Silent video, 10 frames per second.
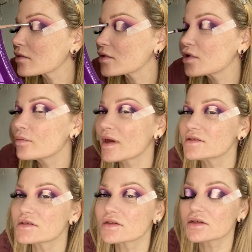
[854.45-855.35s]
You
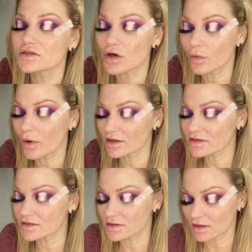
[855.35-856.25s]
basically don't want to
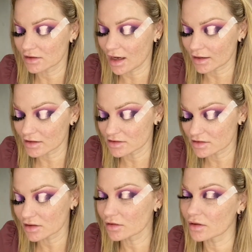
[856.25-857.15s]
see that
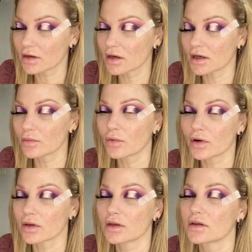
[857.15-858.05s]
concealer anymore,
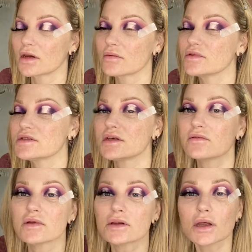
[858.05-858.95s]
that, that it was
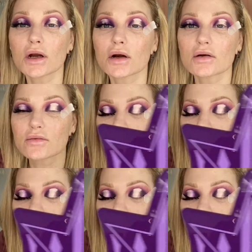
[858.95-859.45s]
even there.